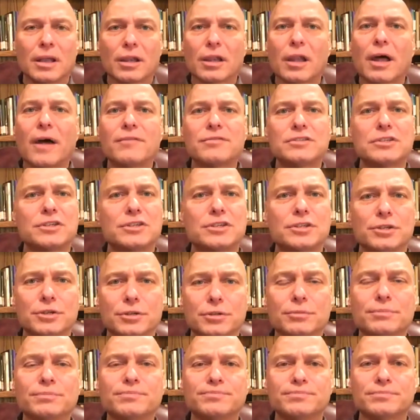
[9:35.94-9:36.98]
love to
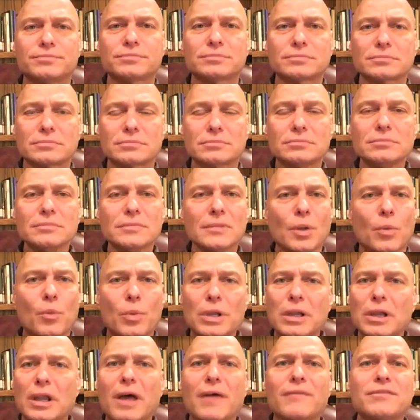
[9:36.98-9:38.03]
do,
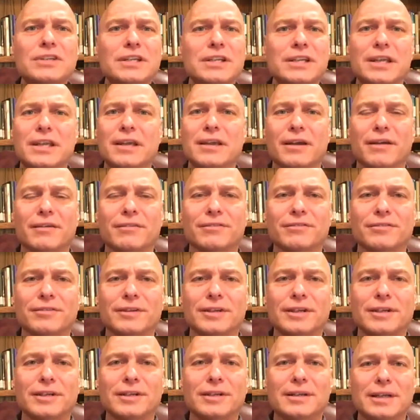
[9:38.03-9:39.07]
we love to give.
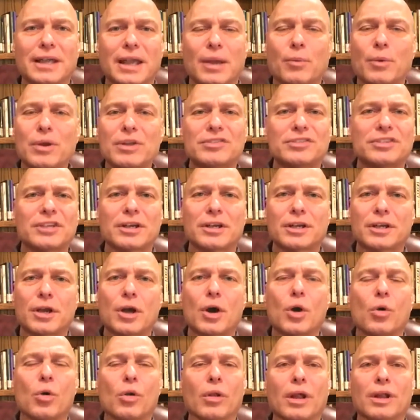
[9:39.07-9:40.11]
And we set a
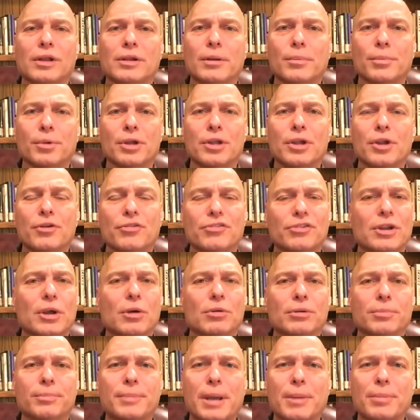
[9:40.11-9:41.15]
goal a number of years
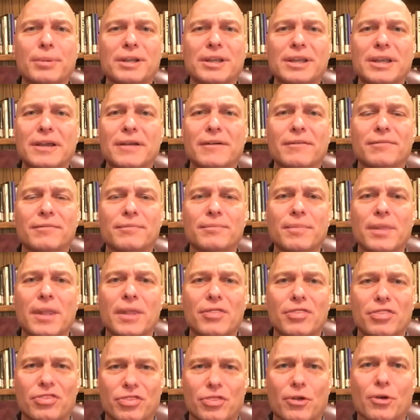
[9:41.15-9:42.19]
ago to be able to give
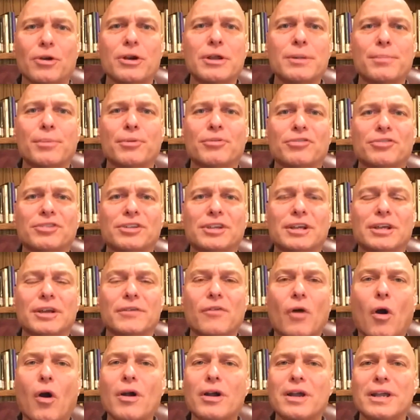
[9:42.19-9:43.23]
30%
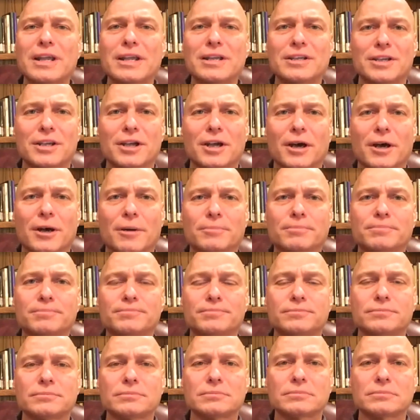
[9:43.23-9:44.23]
of our income